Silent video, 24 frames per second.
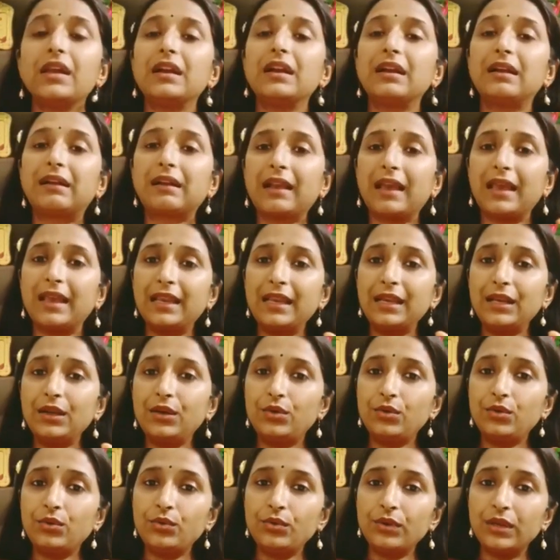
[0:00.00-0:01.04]
try
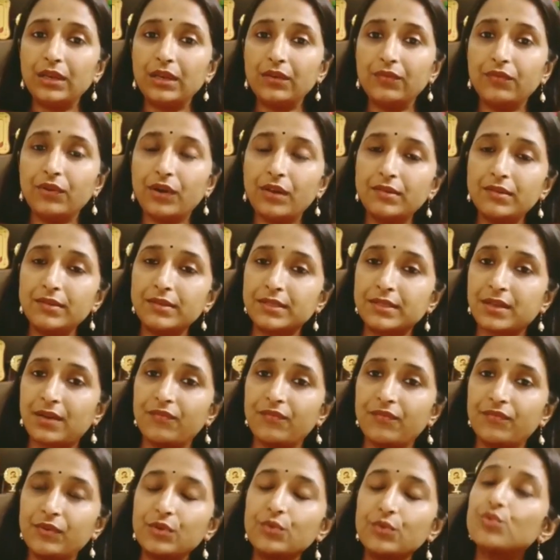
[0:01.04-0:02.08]
to involve
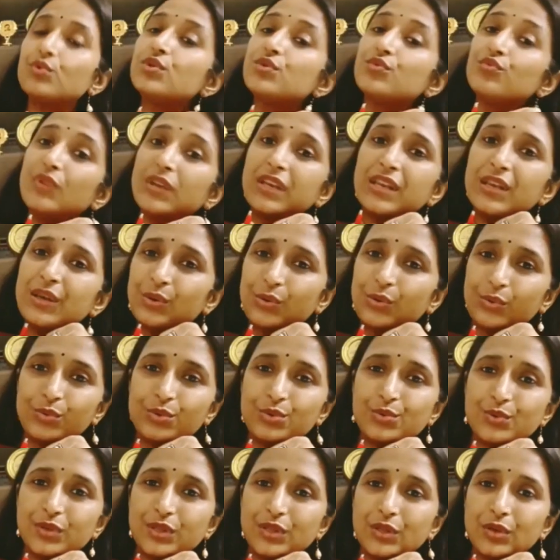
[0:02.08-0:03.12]
someone who is very close
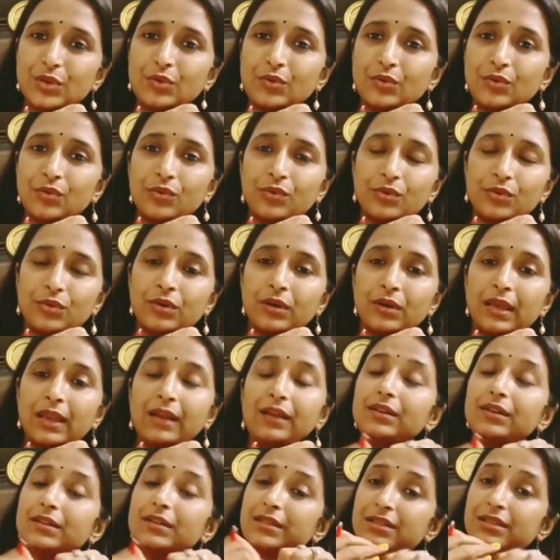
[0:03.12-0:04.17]
with you
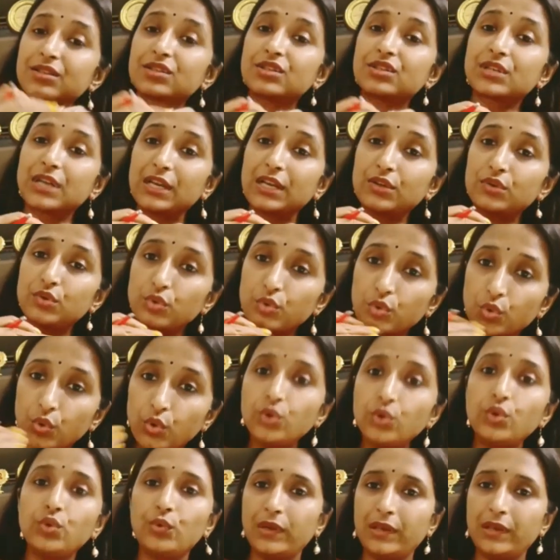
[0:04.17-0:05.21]
and just try to go
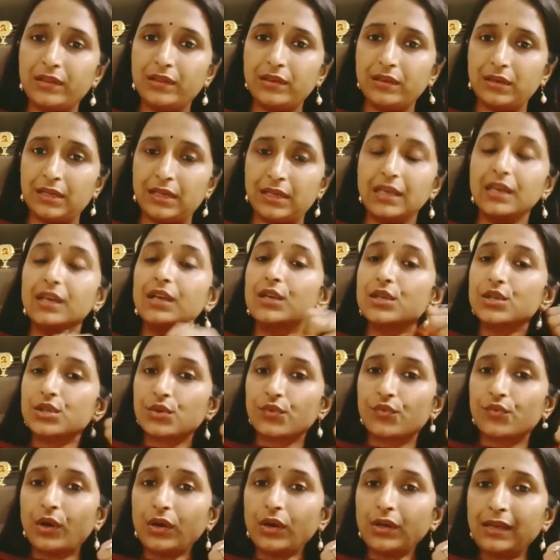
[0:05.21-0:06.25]
togetherly. So
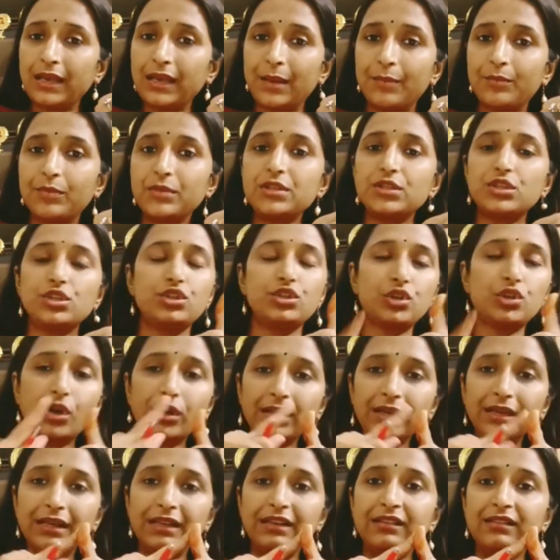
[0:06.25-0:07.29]
what happens, your
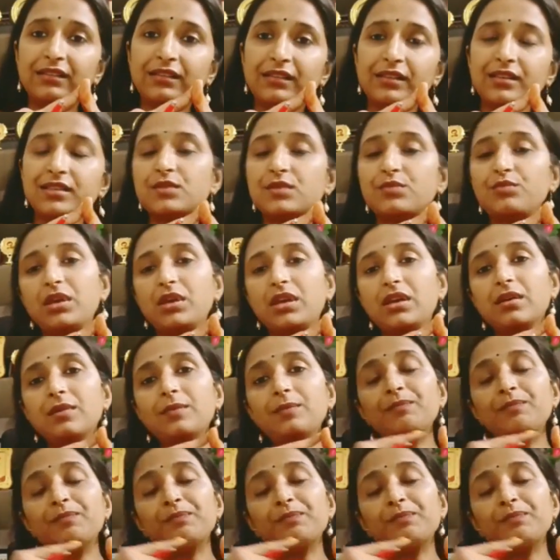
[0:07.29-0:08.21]
interest became